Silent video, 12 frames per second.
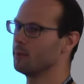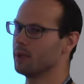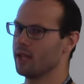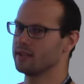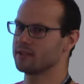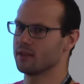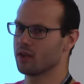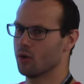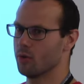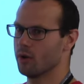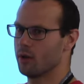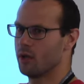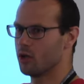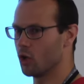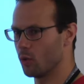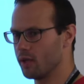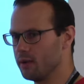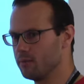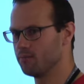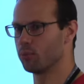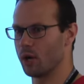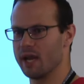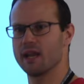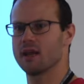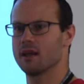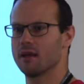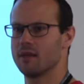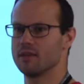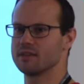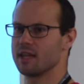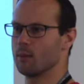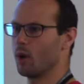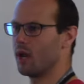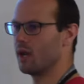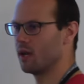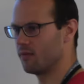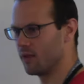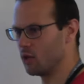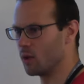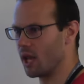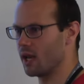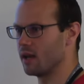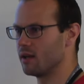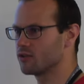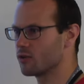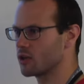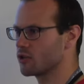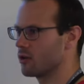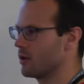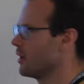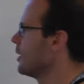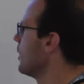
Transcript: place in the code. You can only break in the same way that you can in a structured